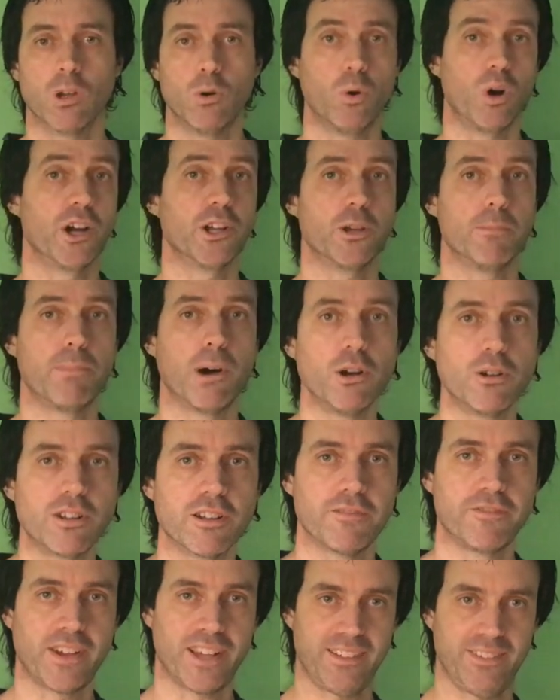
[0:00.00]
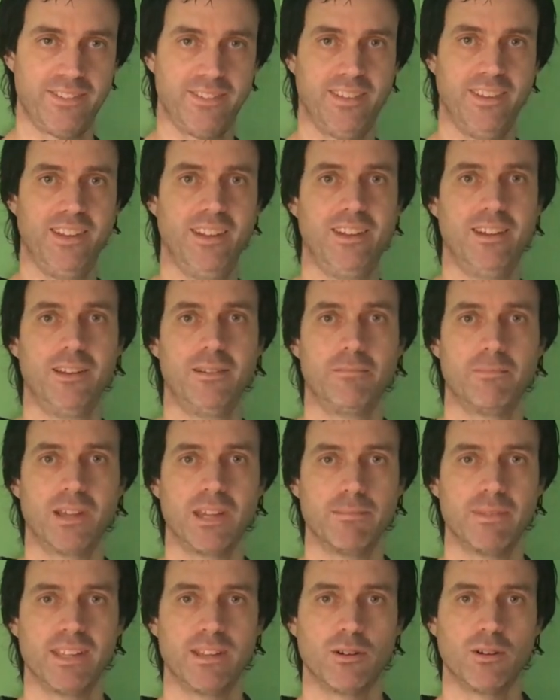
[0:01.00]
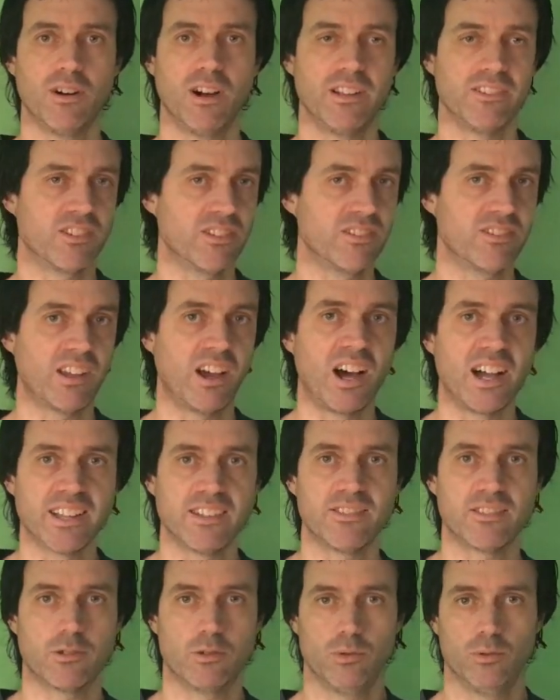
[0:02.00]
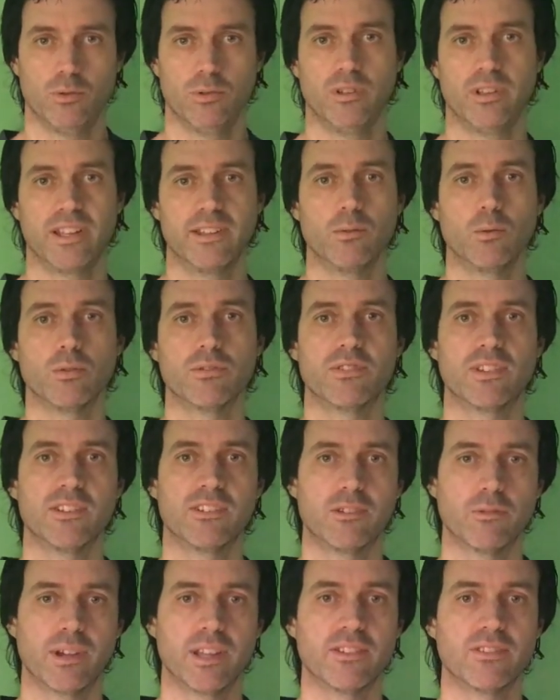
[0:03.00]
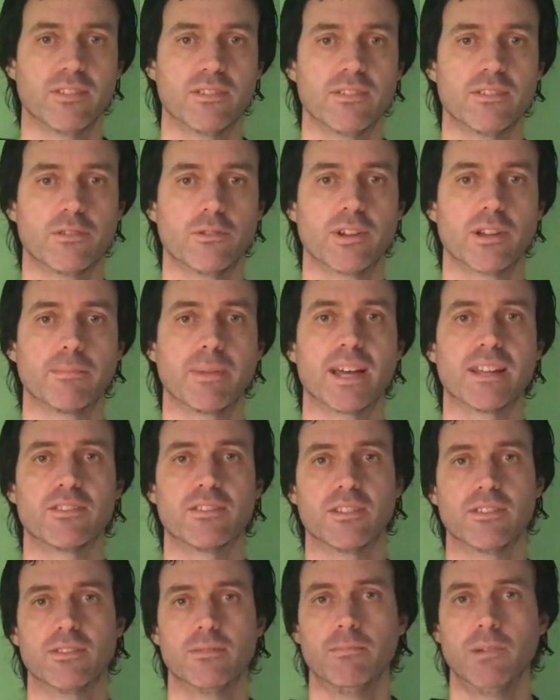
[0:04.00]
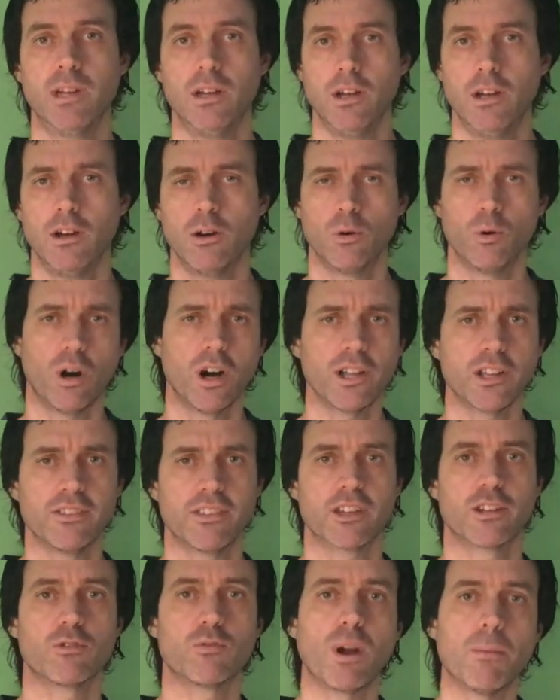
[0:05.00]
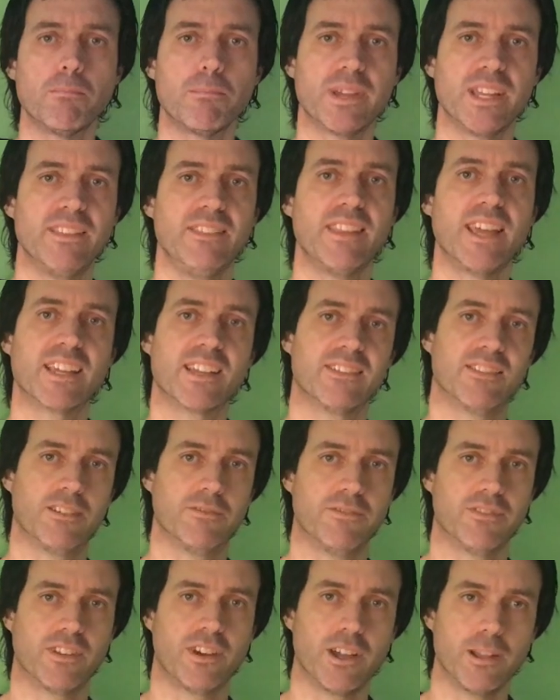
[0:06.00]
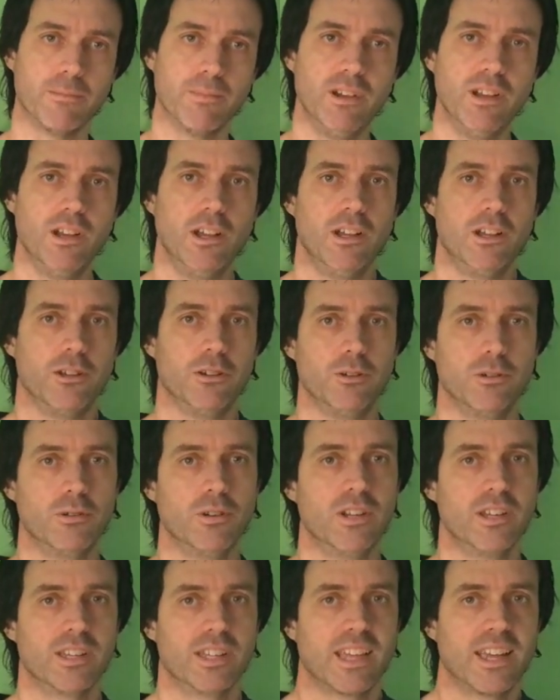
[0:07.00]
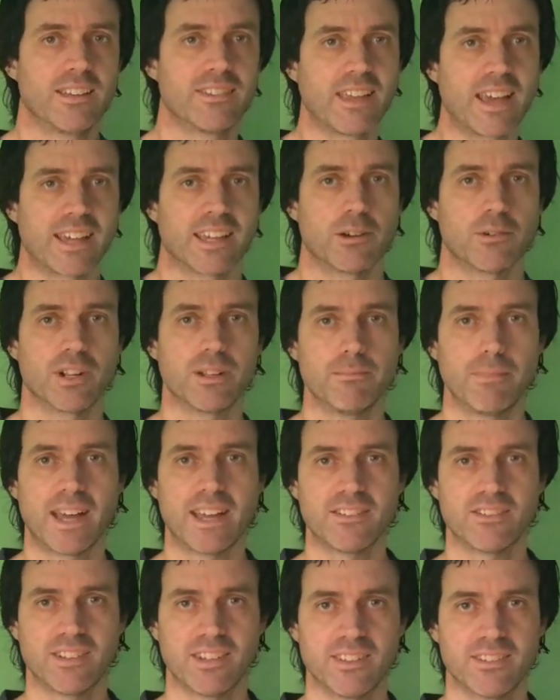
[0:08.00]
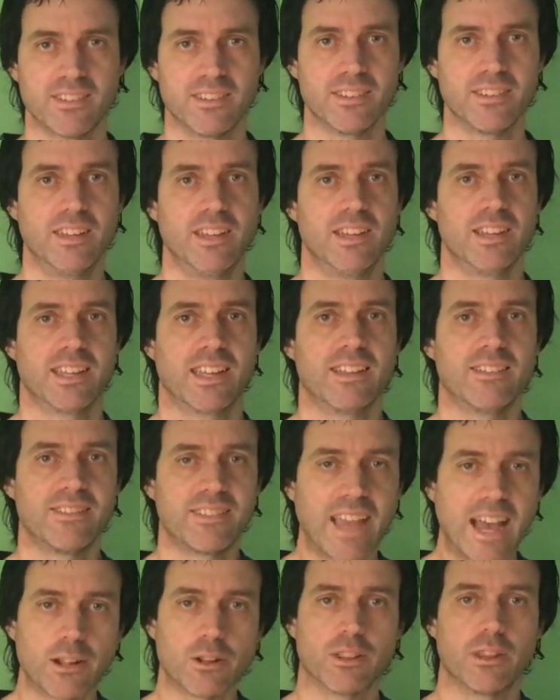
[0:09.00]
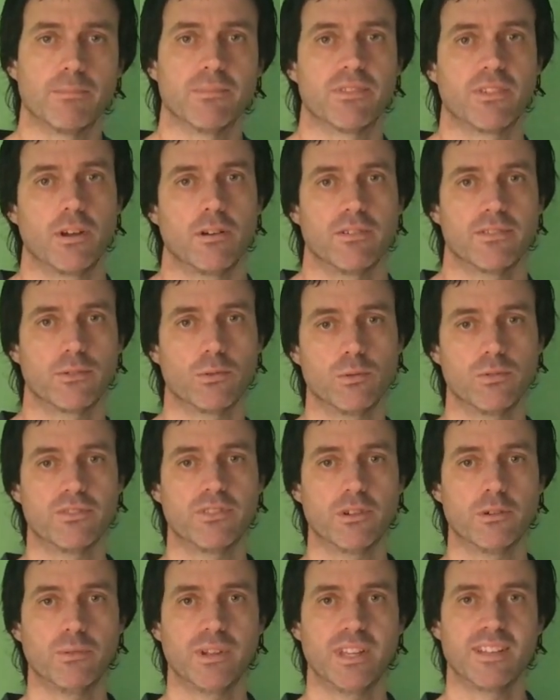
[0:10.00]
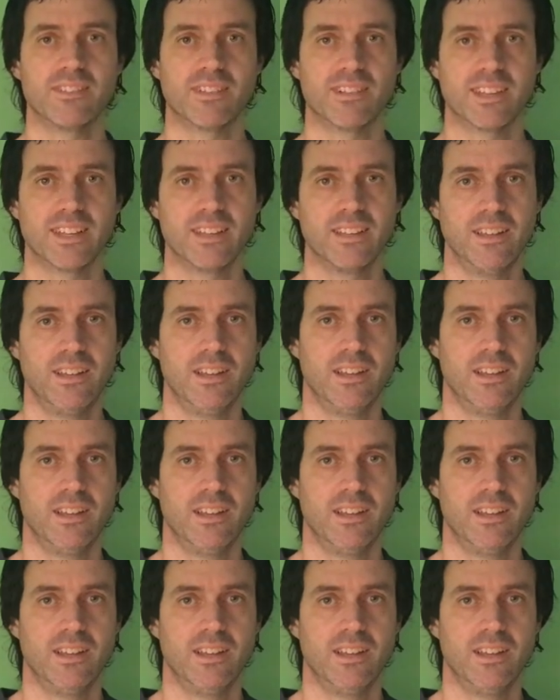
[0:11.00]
Or are you poker faced? Maybe you're just ice cool in all situations during matches. Or are you the grumpy negative type who gets angry in matches and gets down on themselves all too easily?